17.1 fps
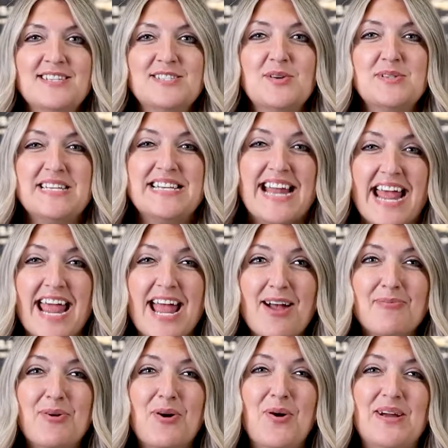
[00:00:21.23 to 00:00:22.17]
So today
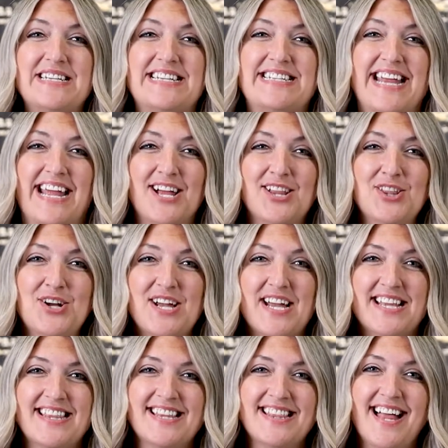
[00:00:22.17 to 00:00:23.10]
I'm going to take a
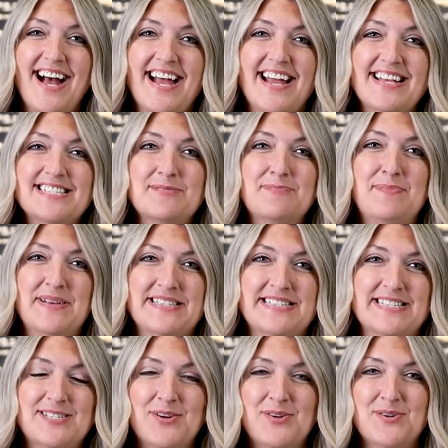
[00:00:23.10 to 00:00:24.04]
look at the lies
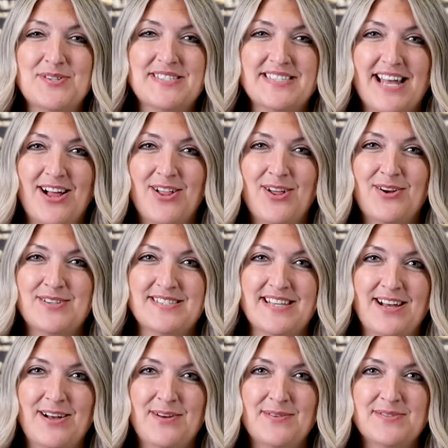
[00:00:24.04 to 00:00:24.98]
business owners tell
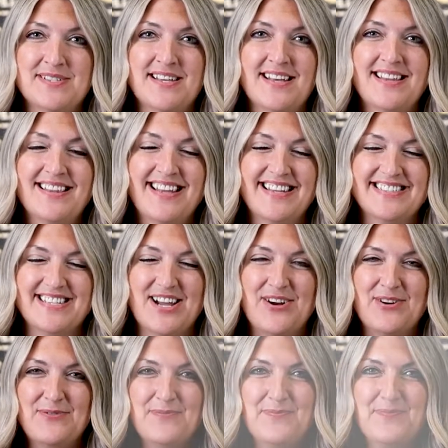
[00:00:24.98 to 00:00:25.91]
ourselves. Let's
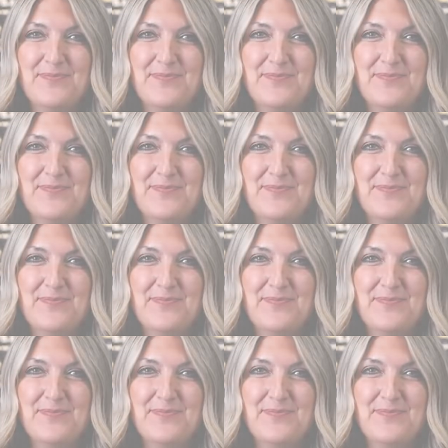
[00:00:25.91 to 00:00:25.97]
go.